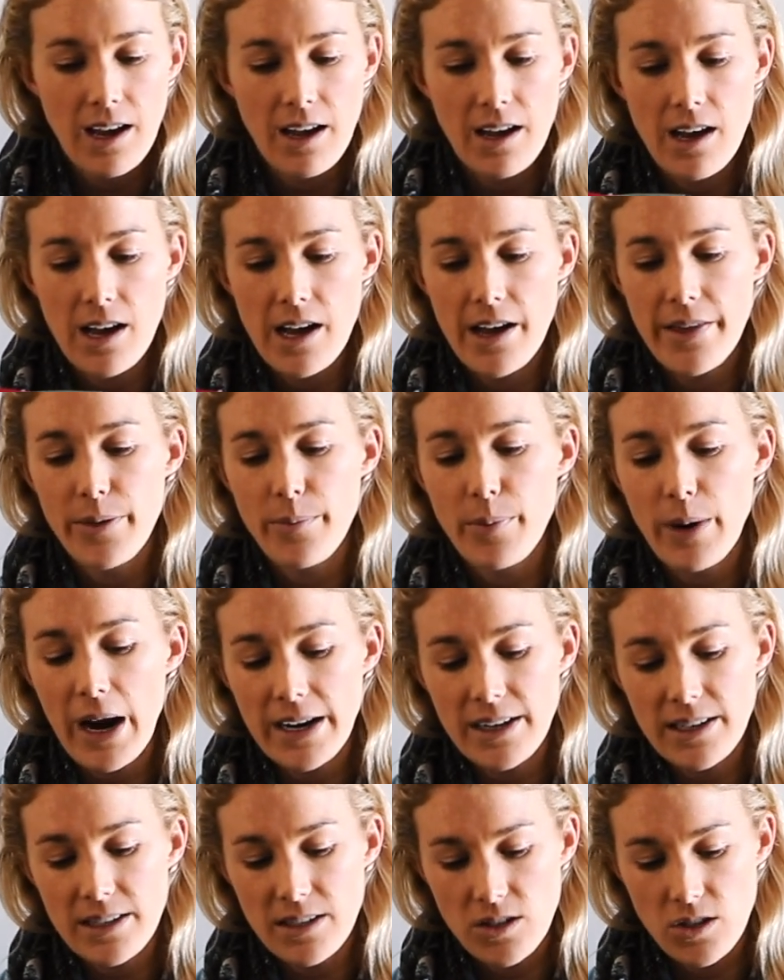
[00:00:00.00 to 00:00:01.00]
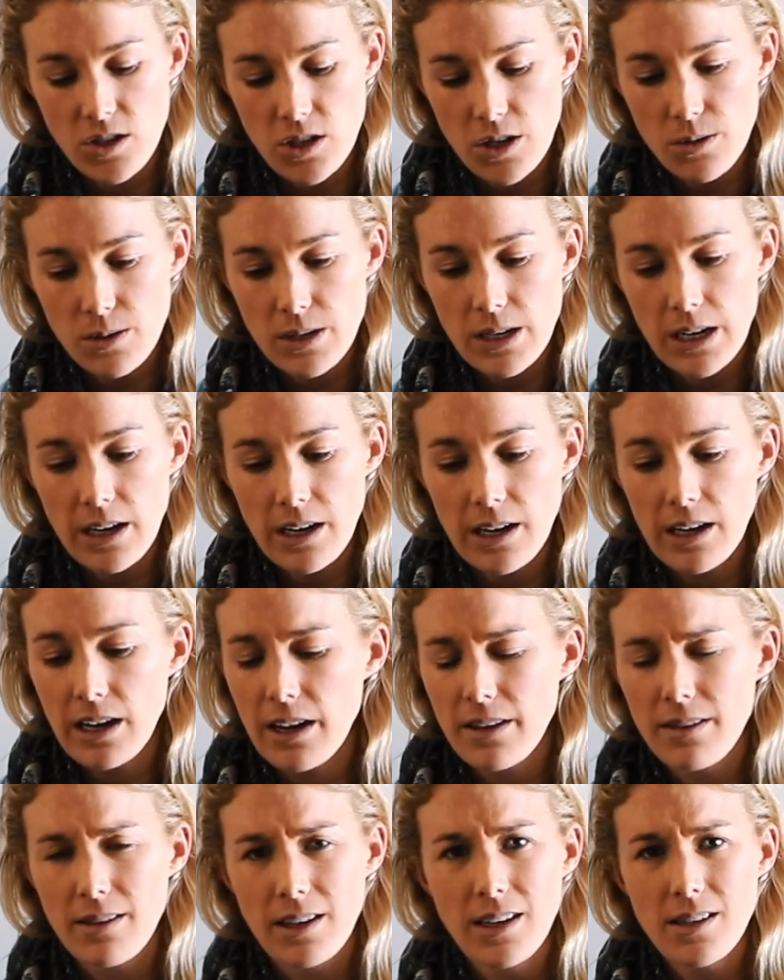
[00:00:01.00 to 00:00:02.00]
The brand is Juta.
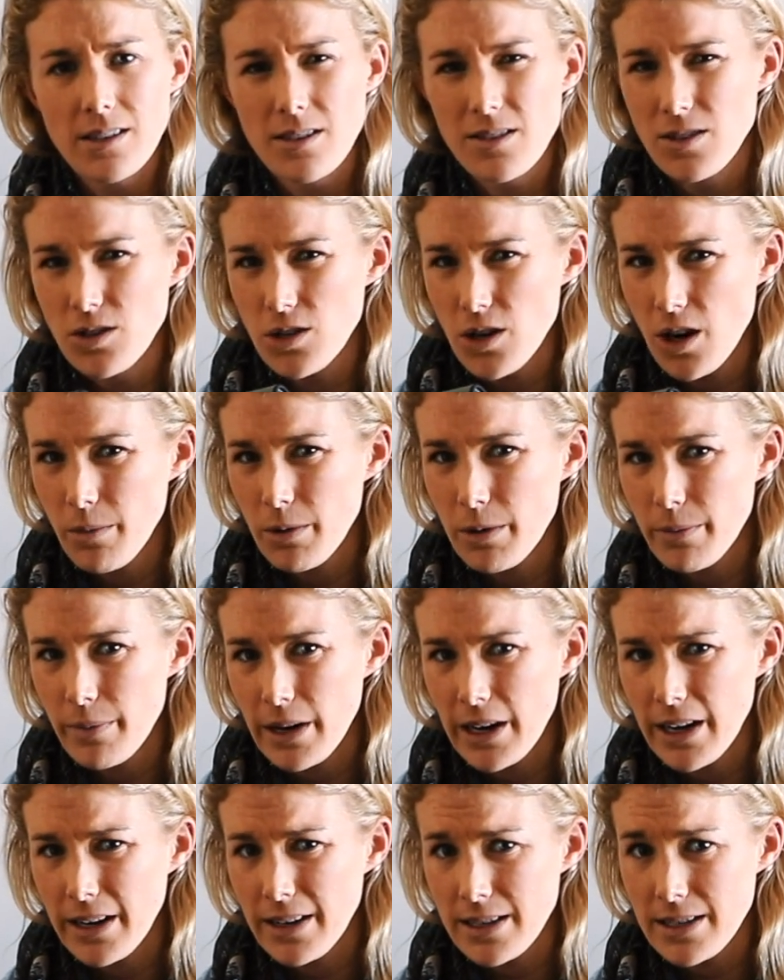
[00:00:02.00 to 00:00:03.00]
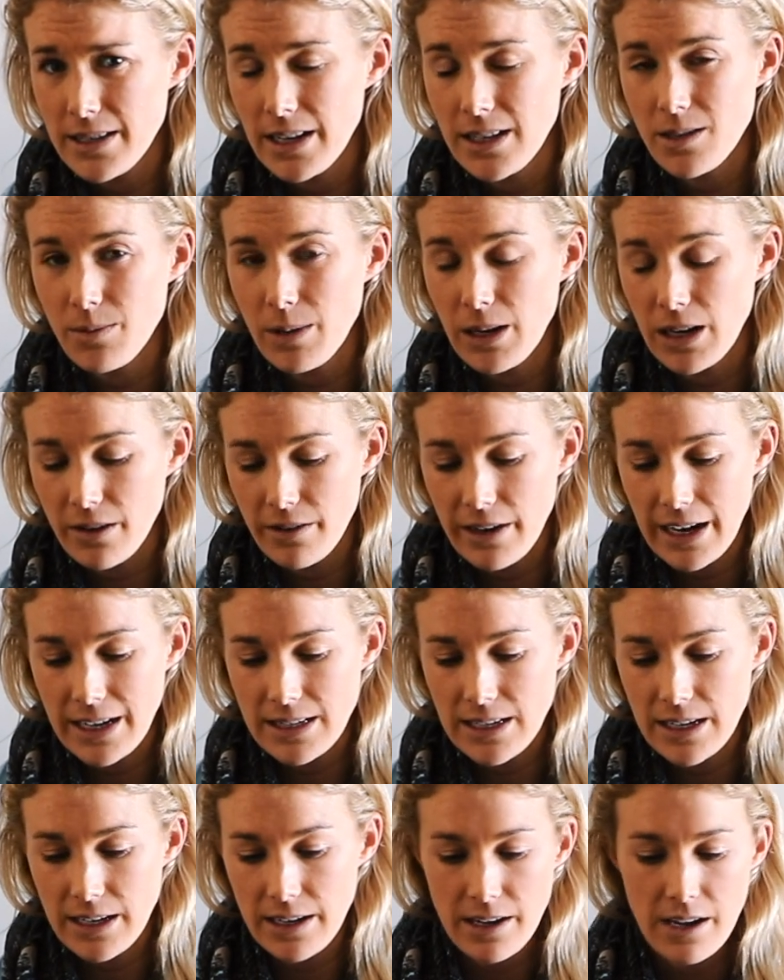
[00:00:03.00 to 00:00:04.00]
I think it's a German brand, I stand to be
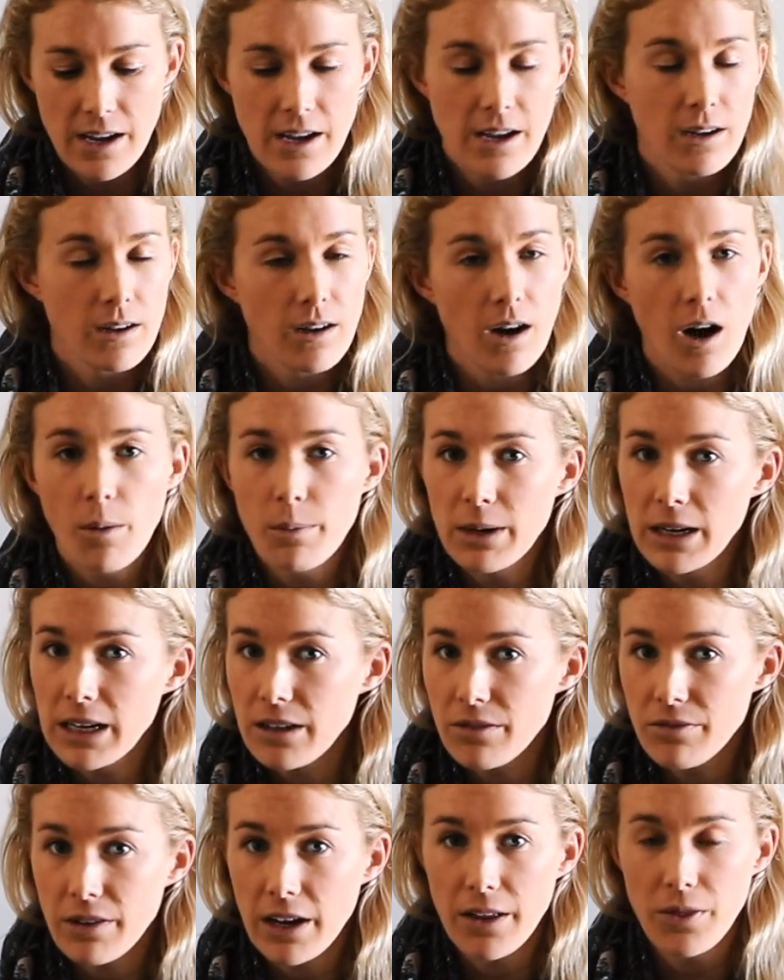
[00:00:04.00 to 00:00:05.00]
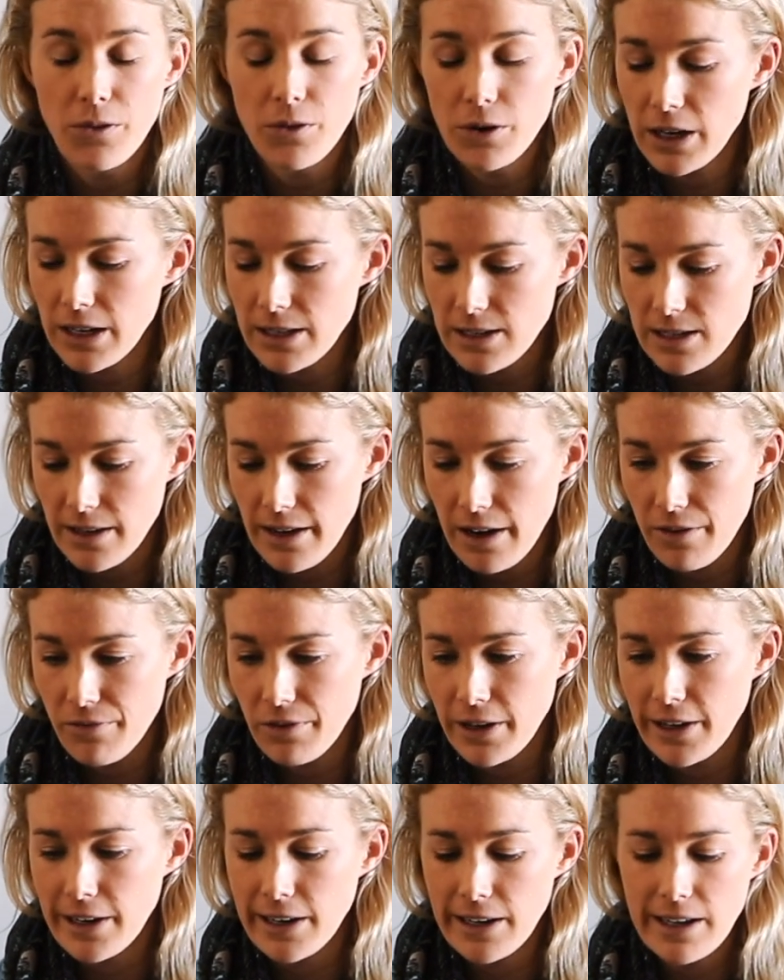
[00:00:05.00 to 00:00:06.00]
corrected, commonly found throughout South
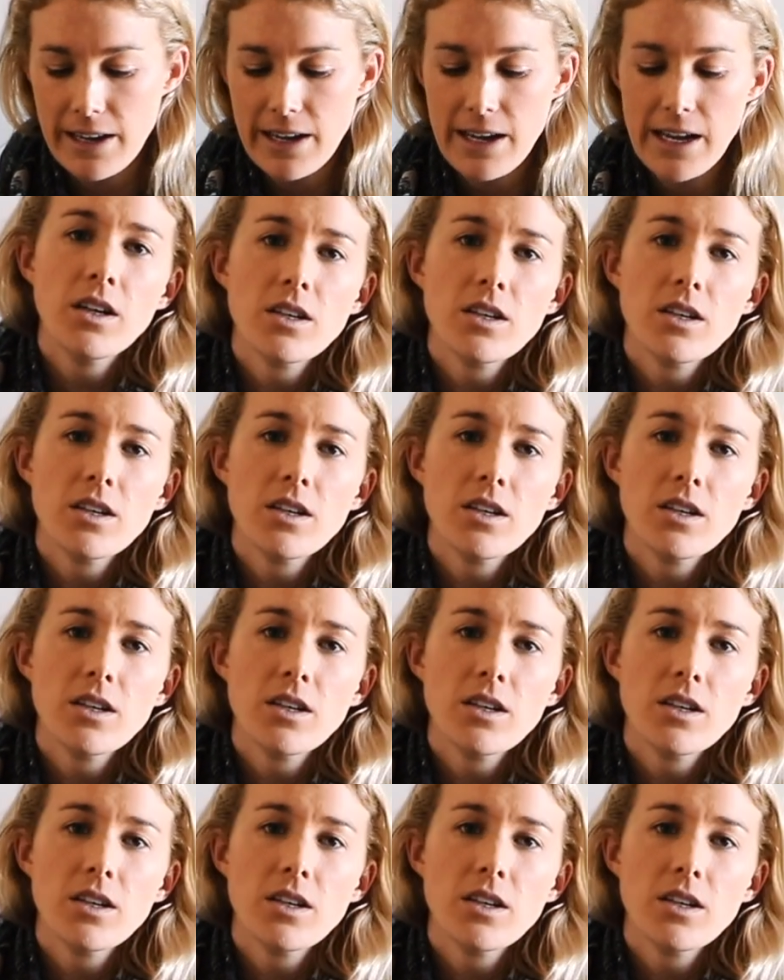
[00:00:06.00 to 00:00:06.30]
Africa.